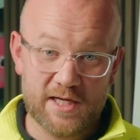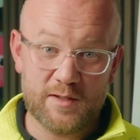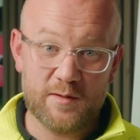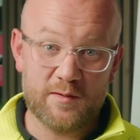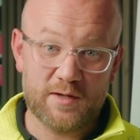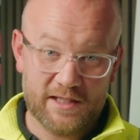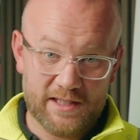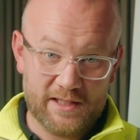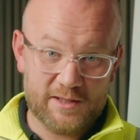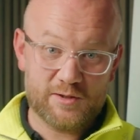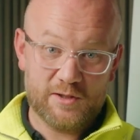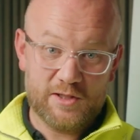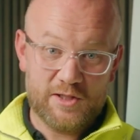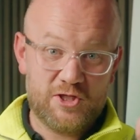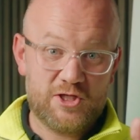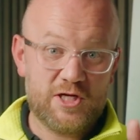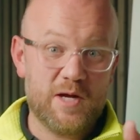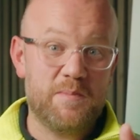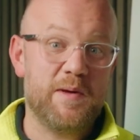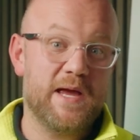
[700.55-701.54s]
You can literally
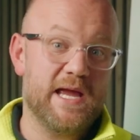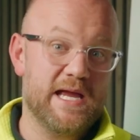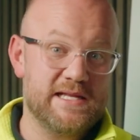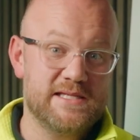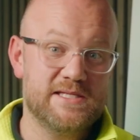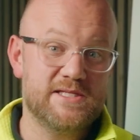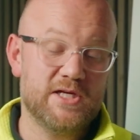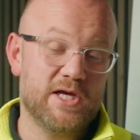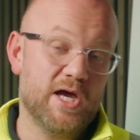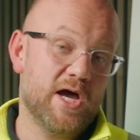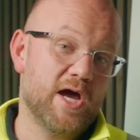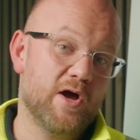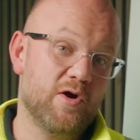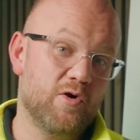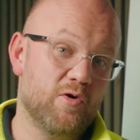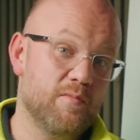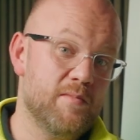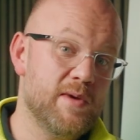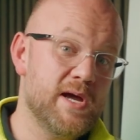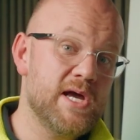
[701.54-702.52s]
ship it into your
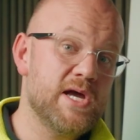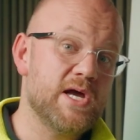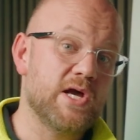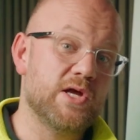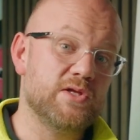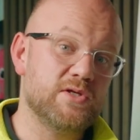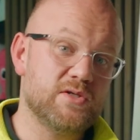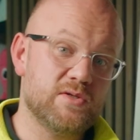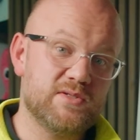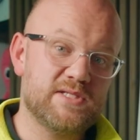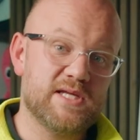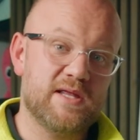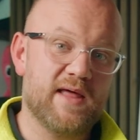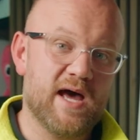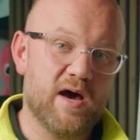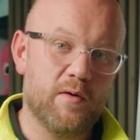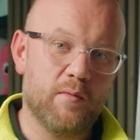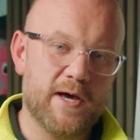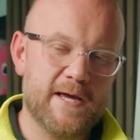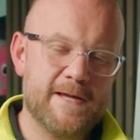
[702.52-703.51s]
home and use it
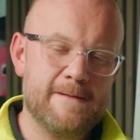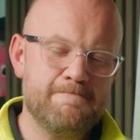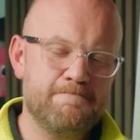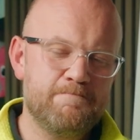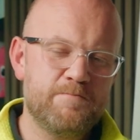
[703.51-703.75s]
that way.